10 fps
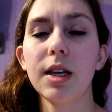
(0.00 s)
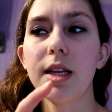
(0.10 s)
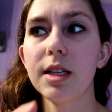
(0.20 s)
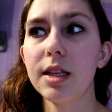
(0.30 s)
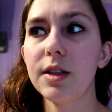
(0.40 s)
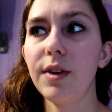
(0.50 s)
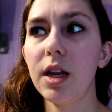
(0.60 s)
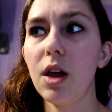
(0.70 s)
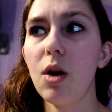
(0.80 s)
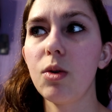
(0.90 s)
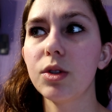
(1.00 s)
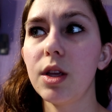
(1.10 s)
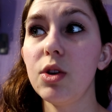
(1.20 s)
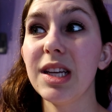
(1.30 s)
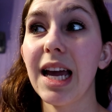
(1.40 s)
into this video so
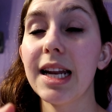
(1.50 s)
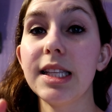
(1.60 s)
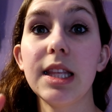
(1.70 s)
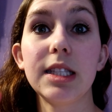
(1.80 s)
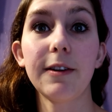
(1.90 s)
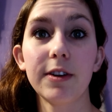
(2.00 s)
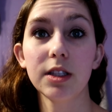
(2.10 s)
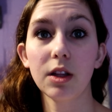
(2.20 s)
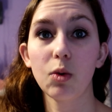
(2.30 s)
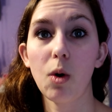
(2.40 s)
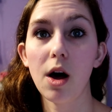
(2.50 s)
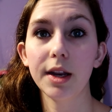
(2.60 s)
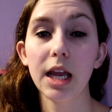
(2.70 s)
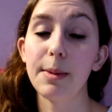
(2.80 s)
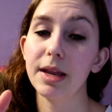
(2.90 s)
that you can kind of see the difference in the
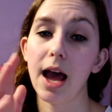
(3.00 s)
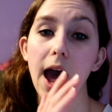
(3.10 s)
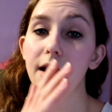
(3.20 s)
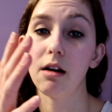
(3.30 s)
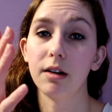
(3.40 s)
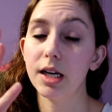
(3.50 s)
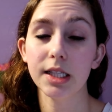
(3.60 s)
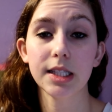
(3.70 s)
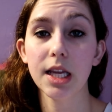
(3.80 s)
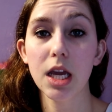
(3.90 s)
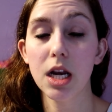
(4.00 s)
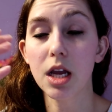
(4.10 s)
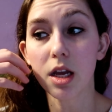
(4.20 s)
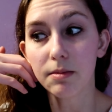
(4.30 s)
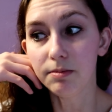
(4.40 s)
quality. I mean, I already see it,
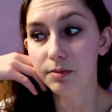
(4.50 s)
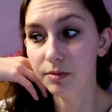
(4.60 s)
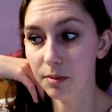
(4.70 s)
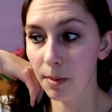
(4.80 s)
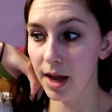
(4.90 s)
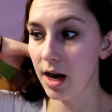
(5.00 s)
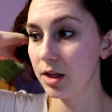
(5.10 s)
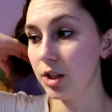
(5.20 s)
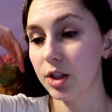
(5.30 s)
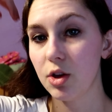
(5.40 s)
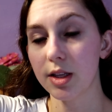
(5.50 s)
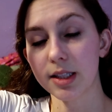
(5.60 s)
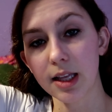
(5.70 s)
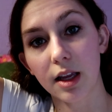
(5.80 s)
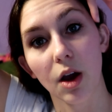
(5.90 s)
but just so you can
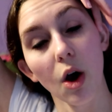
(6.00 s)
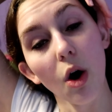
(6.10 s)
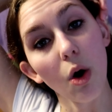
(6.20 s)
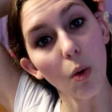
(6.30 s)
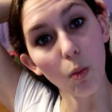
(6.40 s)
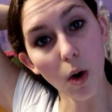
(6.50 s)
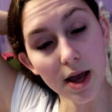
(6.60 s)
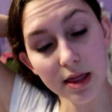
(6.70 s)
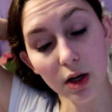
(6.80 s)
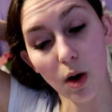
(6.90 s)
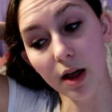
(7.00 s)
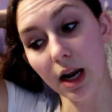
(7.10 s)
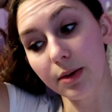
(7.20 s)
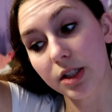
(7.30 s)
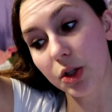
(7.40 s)
see like what the
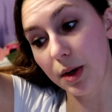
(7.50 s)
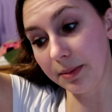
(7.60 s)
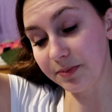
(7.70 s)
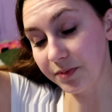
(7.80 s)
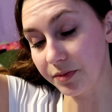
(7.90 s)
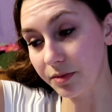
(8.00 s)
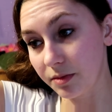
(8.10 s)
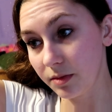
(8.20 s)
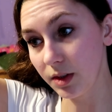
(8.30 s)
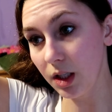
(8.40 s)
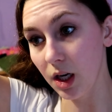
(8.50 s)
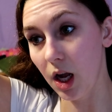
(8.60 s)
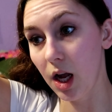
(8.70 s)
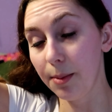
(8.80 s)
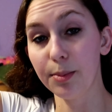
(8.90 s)
quality I was doing
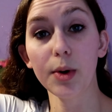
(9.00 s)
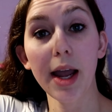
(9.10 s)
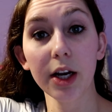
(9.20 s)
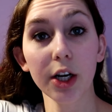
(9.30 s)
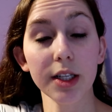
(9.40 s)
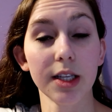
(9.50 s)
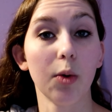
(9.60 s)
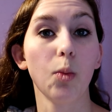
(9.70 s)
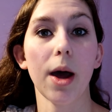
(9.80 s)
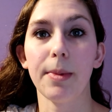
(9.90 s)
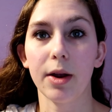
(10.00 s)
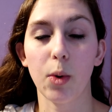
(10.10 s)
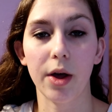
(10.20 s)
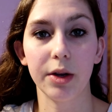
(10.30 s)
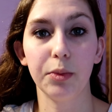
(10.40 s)
um, prior to what my
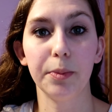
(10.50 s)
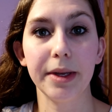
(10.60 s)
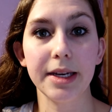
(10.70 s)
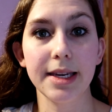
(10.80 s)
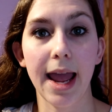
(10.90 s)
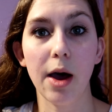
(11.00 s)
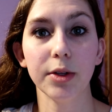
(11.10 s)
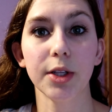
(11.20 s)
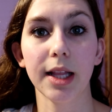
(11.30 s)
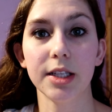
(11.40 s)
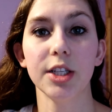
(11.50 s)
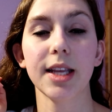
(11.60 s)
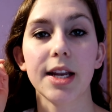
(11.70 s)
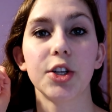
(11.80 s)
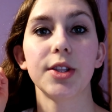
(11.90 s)
quality will be now. So let's
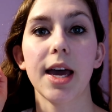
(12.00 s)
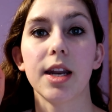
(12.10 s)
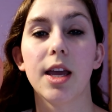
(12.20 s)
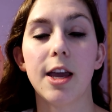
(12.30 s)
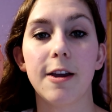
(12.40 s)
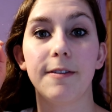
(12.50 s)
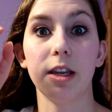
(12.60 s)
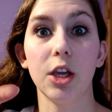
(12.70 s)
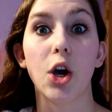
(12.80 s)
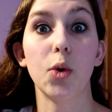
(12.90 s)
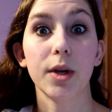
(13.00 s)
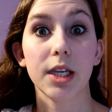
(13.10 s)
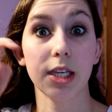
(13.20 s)
just enter that video